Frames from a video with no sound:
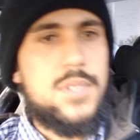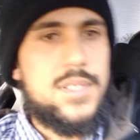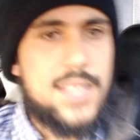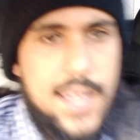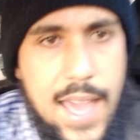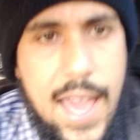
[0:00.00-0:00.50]

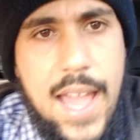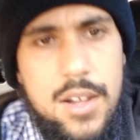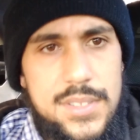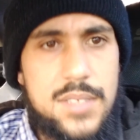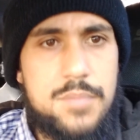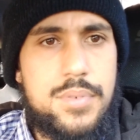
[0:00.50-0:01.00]
was a
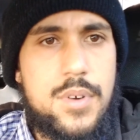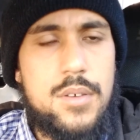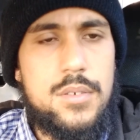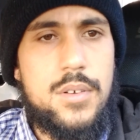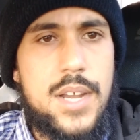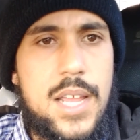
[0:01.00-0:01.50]
housing
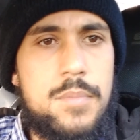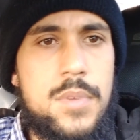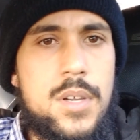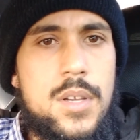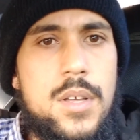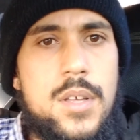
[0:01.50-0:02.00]
program
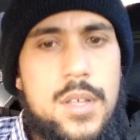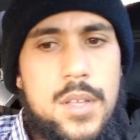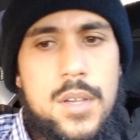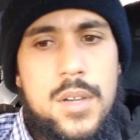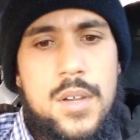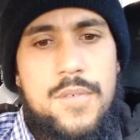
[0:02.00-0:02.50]

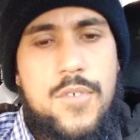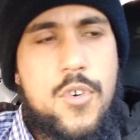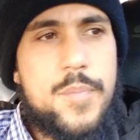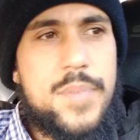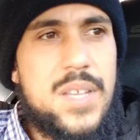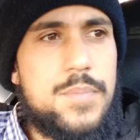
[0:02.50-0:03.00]

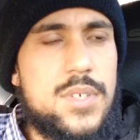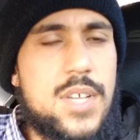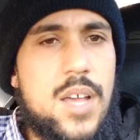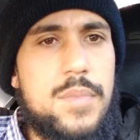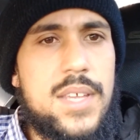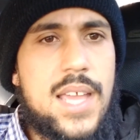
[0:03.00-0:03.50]
for people
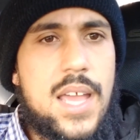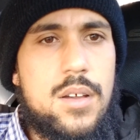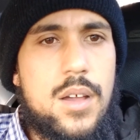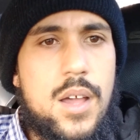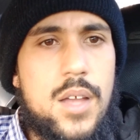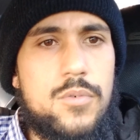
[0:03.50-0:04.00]
coming
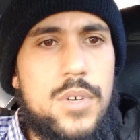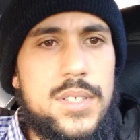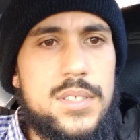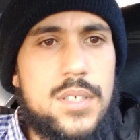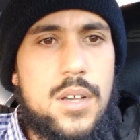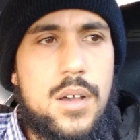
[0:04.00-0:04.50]
out on what
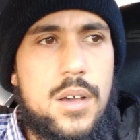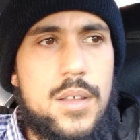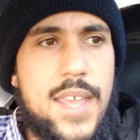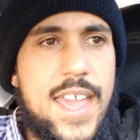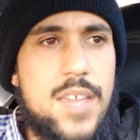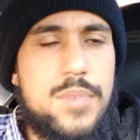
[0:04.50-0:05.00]
is called
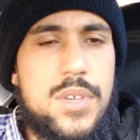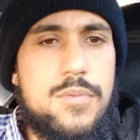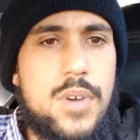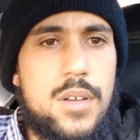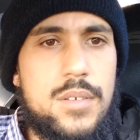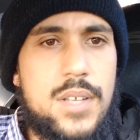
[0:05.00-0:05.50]
AB
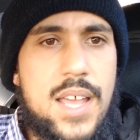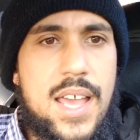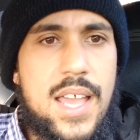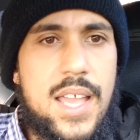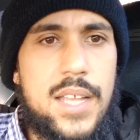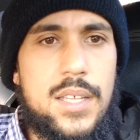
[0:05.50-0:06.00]

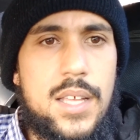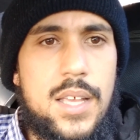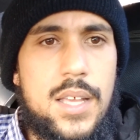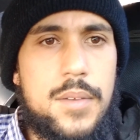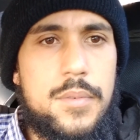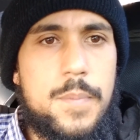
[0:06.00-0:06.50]
109
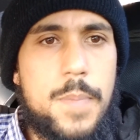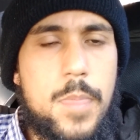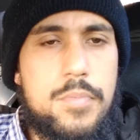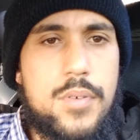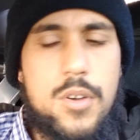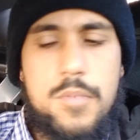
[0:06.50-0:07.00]
uh,
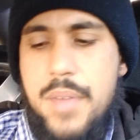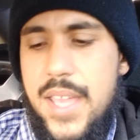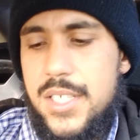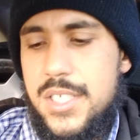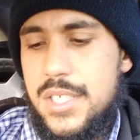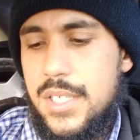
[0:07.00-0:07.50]

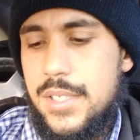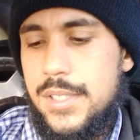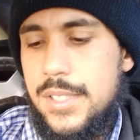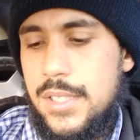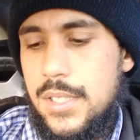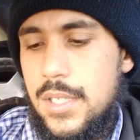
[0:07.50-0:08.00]
probation.
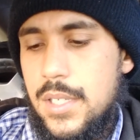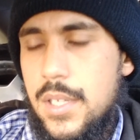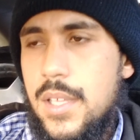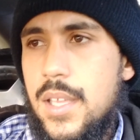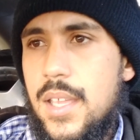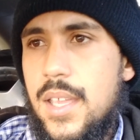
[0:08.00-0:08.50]

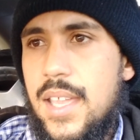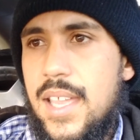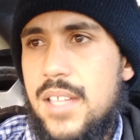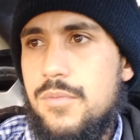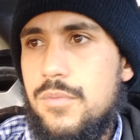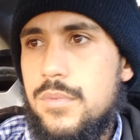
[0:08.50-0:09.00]

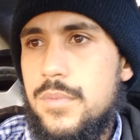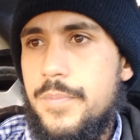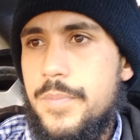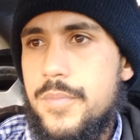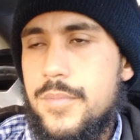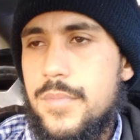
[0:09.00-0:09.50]
And
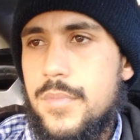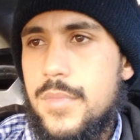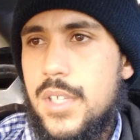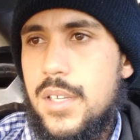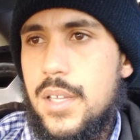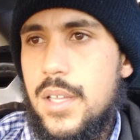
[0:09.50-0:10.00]

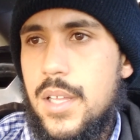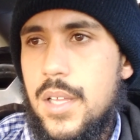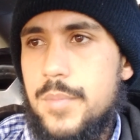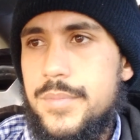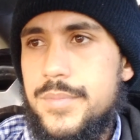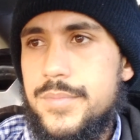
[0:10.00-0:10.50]
uh,